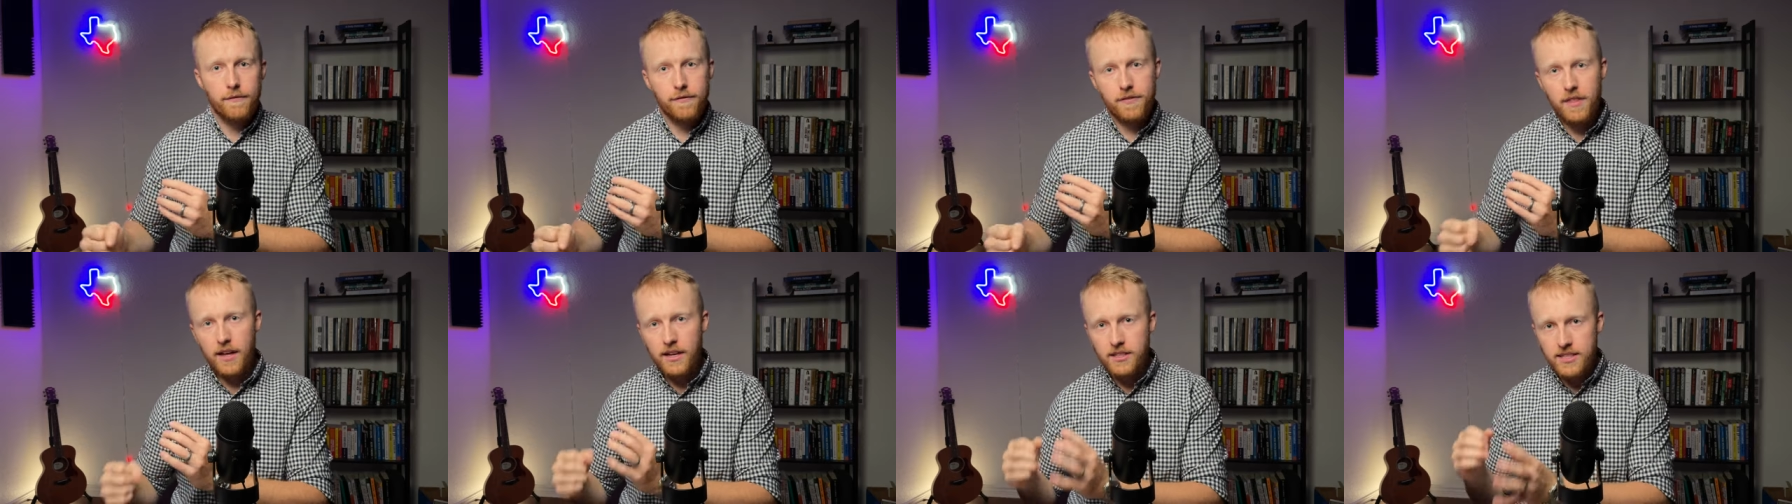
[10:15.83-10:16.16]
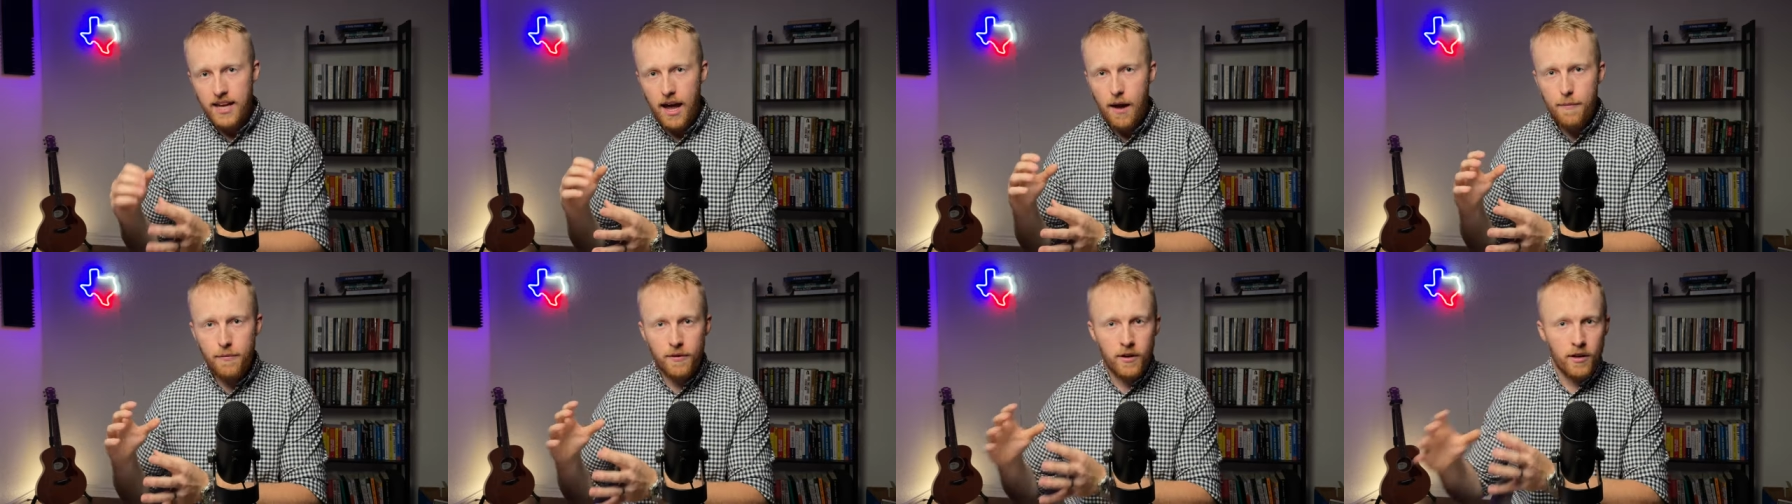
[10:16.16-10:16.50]
things
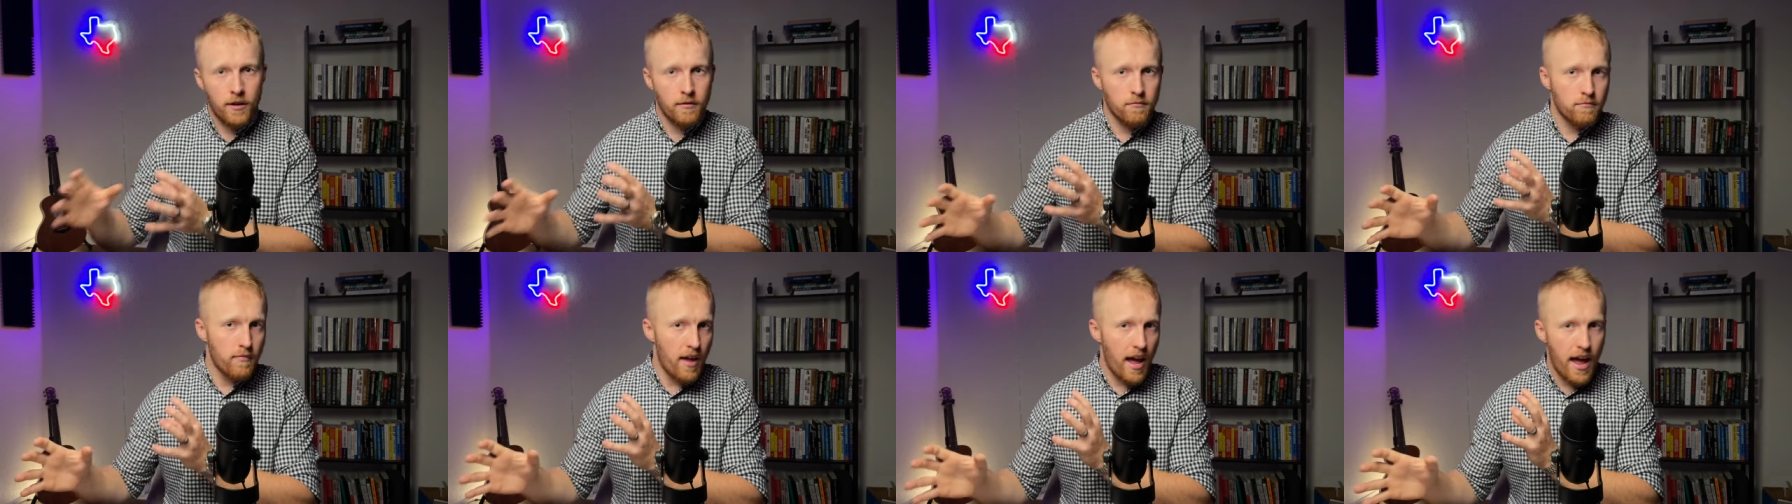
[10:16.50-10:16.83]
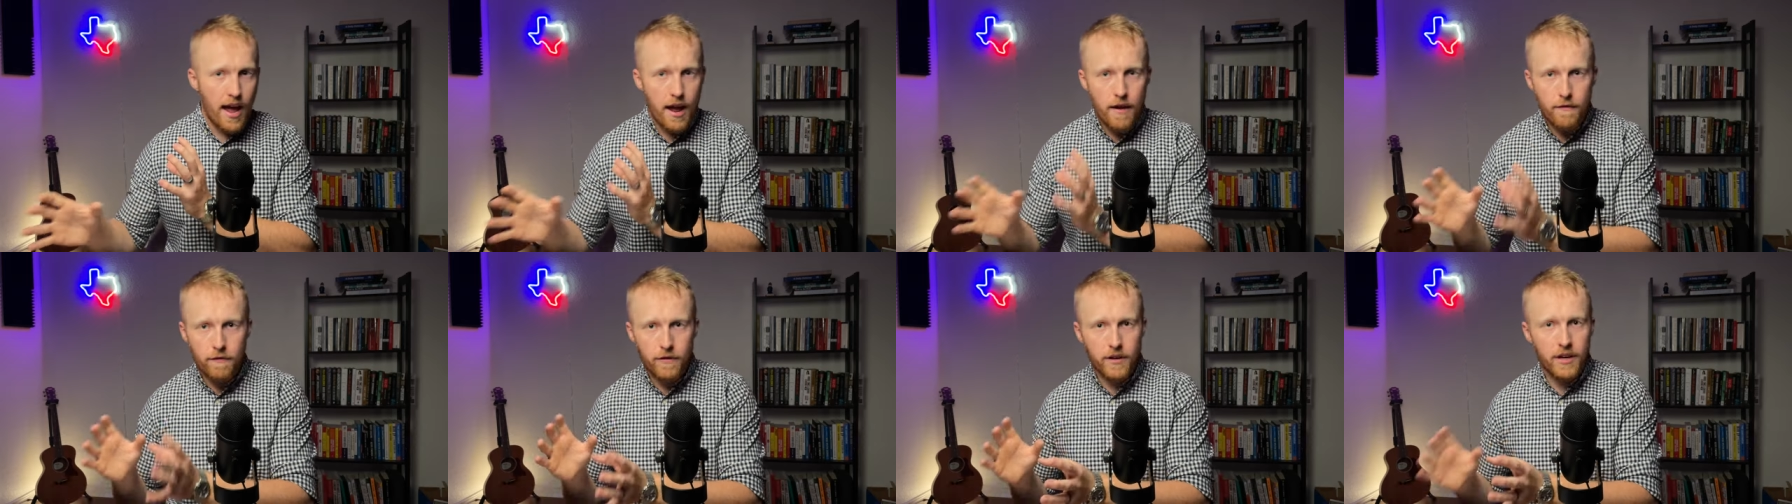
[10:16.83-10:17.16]
happening
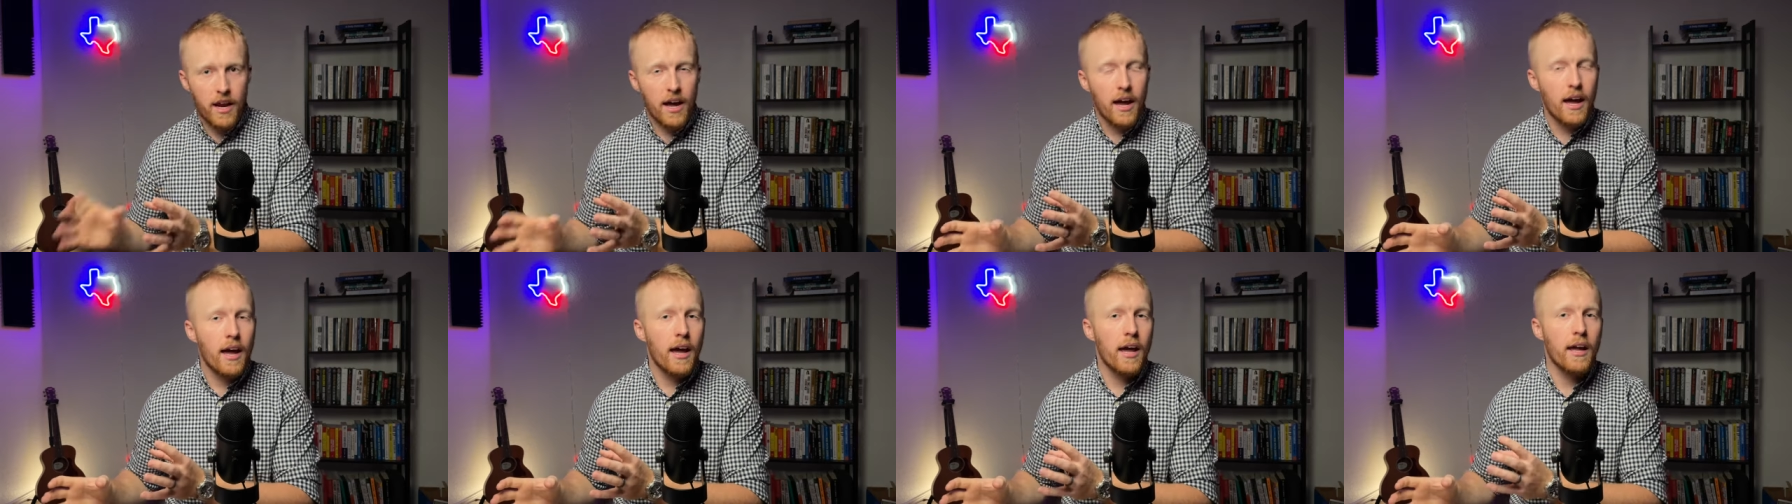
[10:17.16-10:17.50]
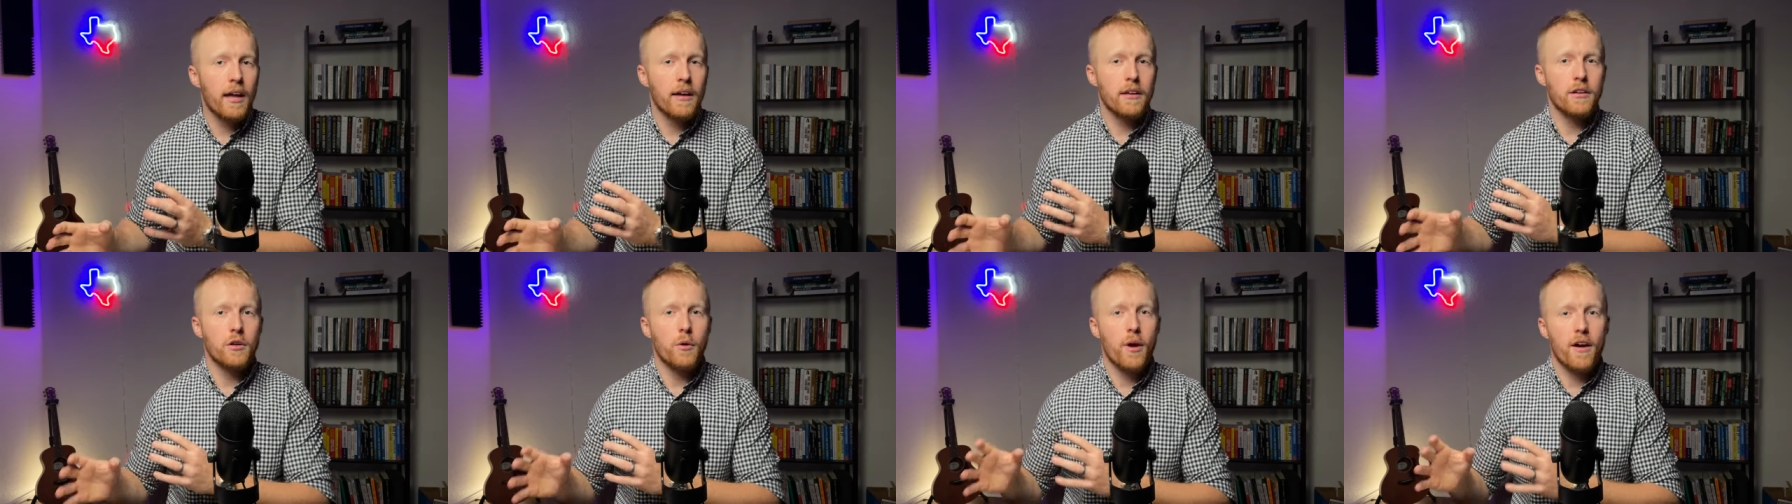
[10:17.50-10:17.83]
every
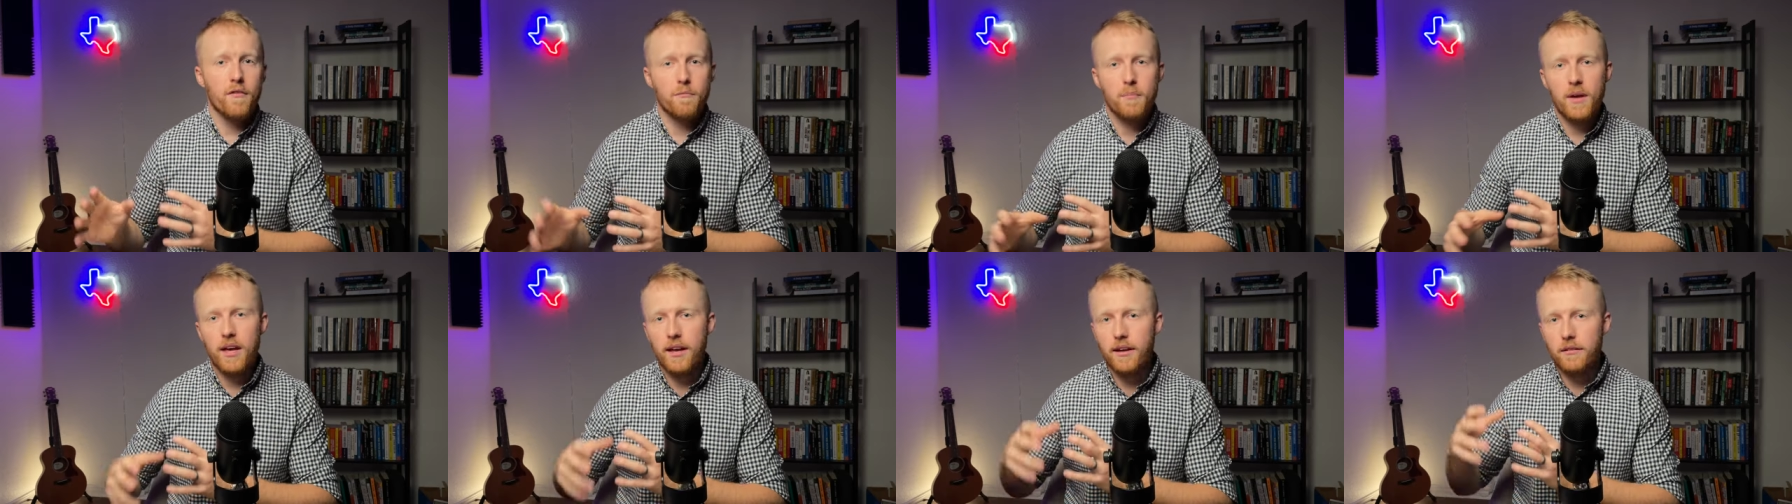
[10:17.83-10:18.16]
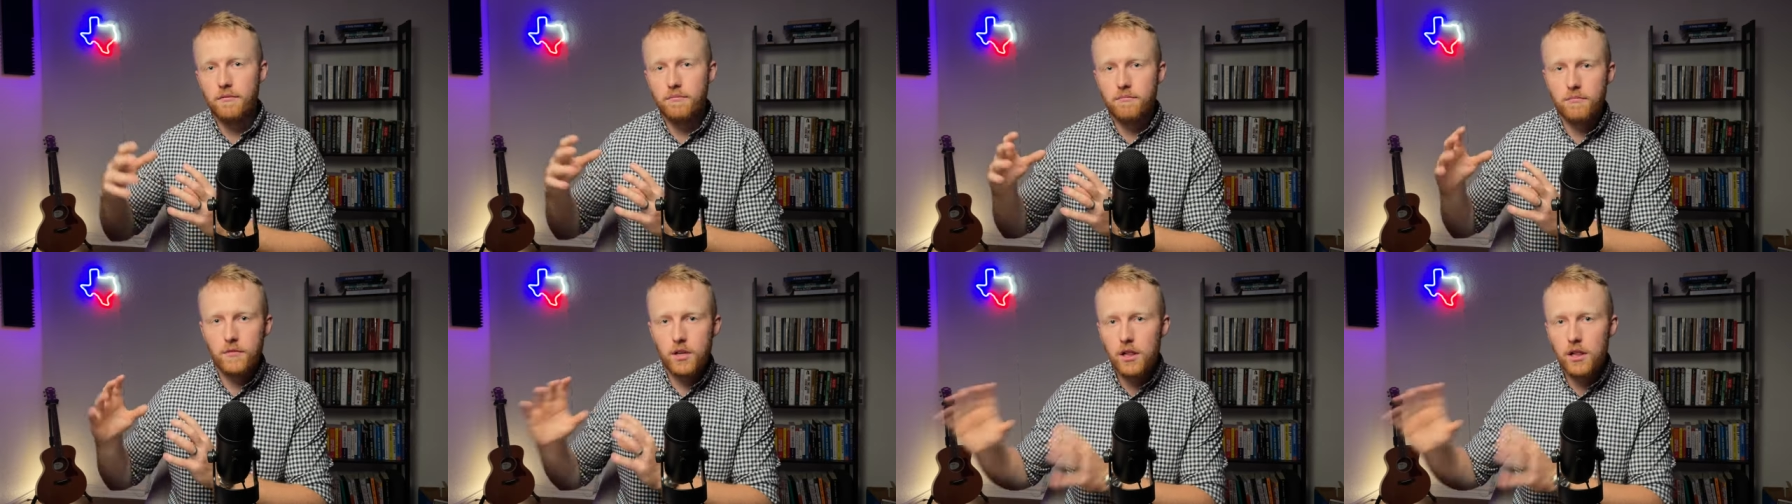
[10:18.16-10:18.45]
day and you have big